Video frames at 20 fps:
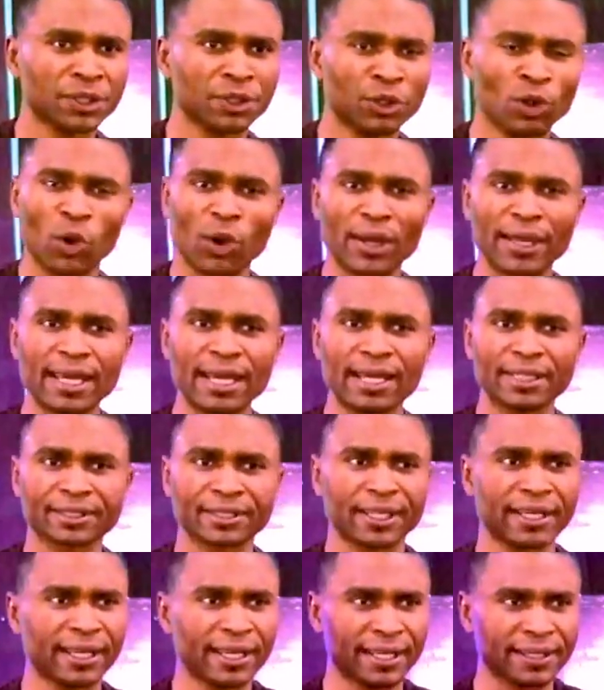nor ears
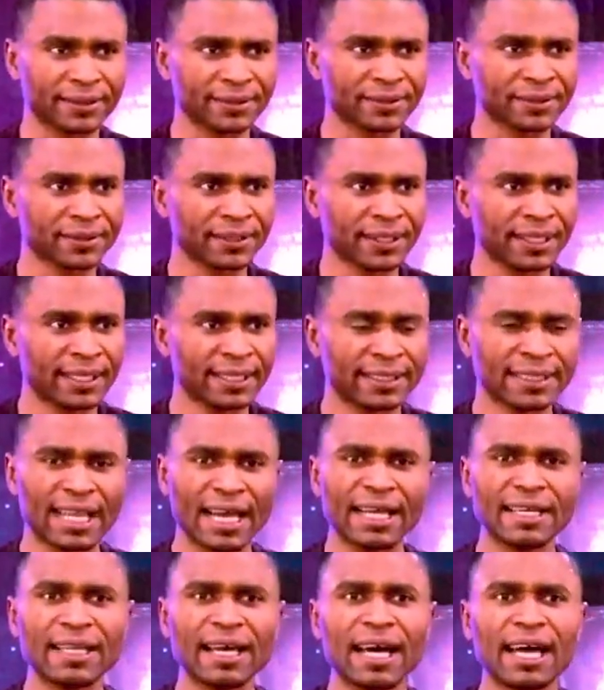heard,
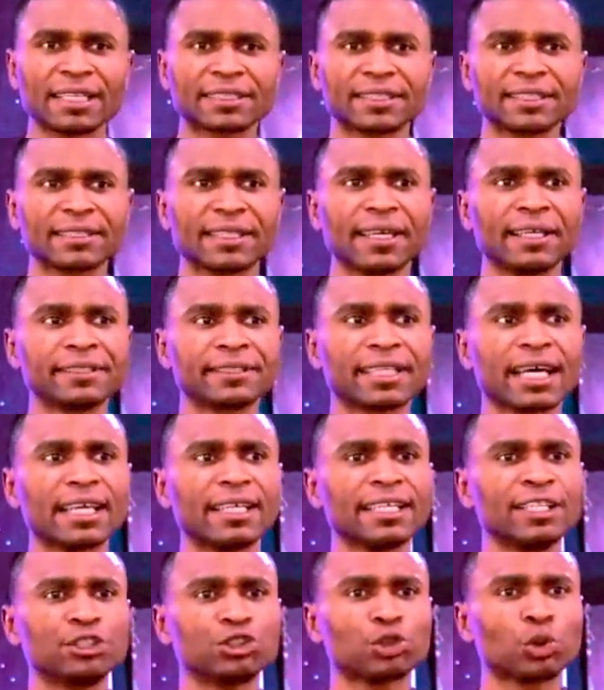neither has it
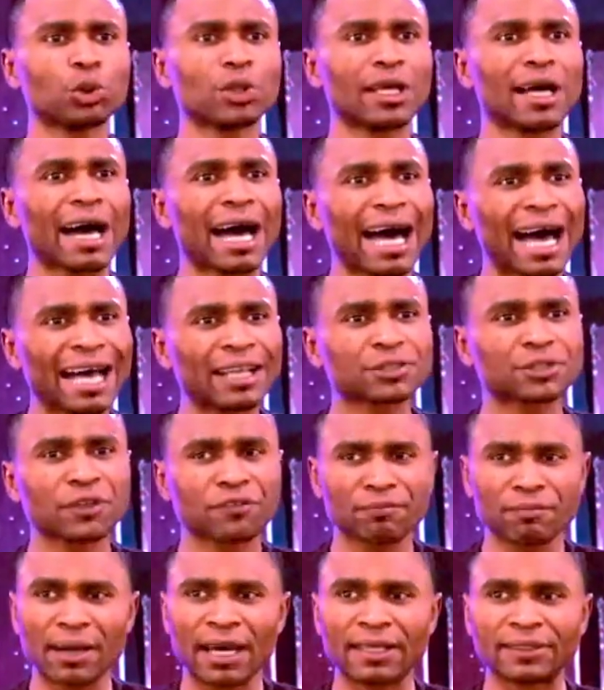entered into the heart
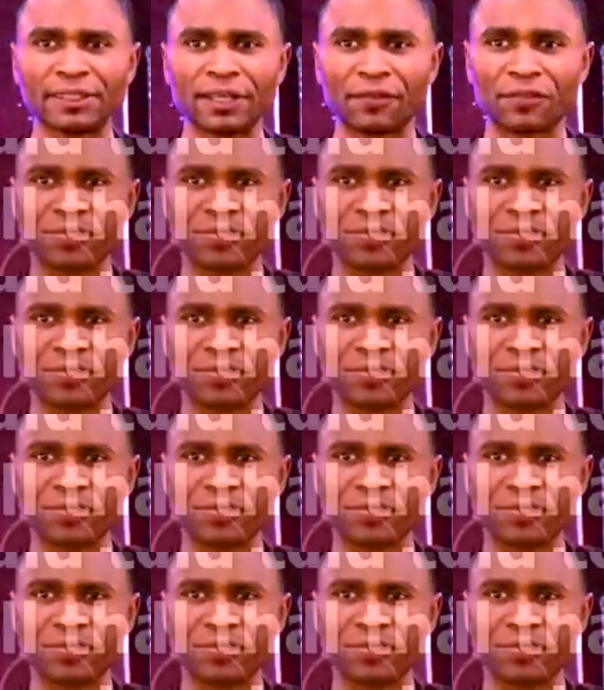of man, the